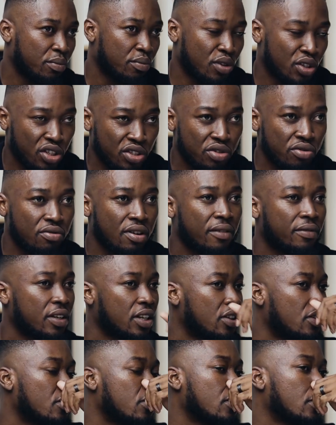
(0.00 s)
producing
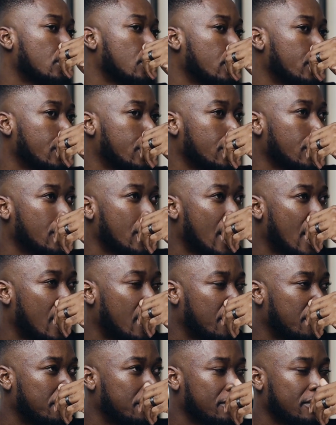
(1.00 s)
revenue,
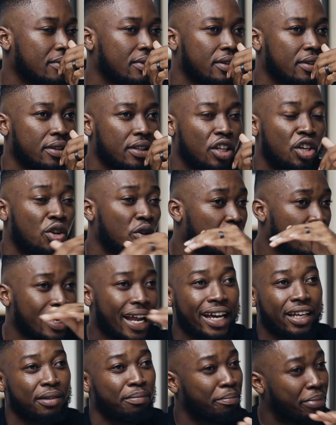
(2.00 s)

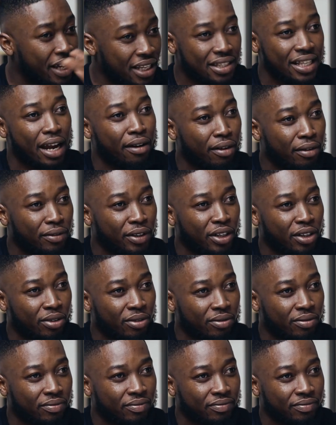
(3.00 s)
like baseline
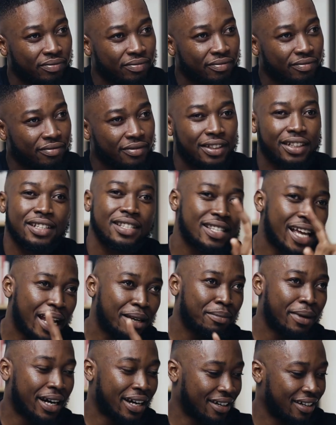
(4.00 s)
revenue.
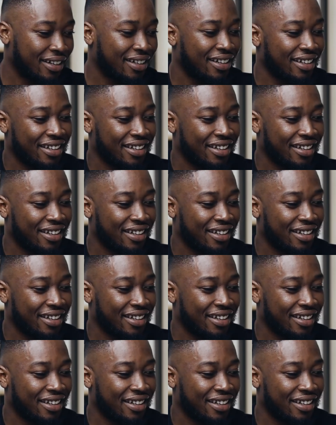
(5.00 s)
Sidebar.